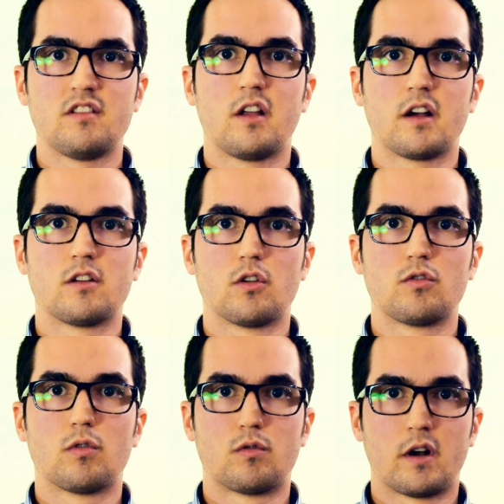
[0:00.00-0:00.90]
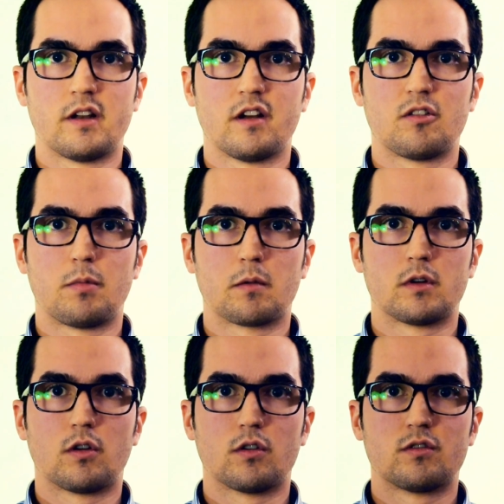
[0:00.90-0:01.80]
I was diagnosed with retinitis
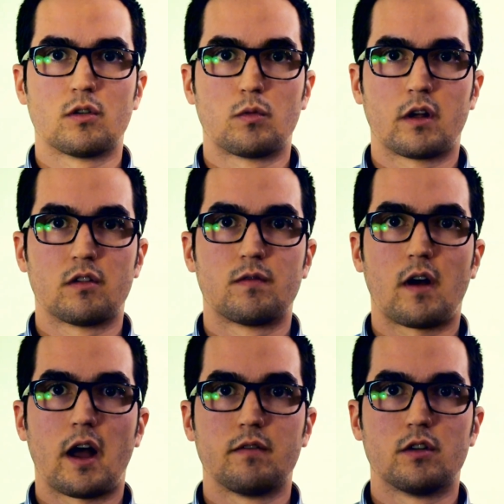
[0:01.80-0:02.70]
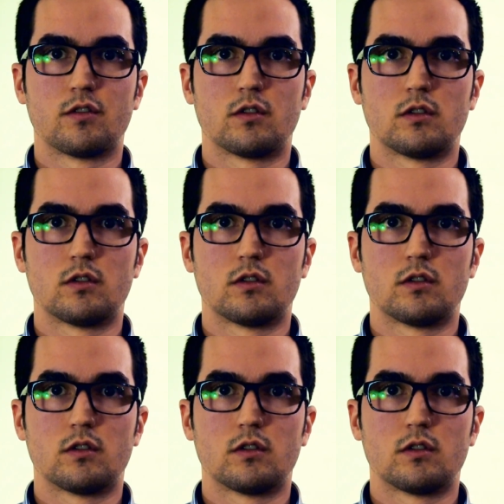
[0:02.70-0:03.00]
pigmentosa when I was 5 years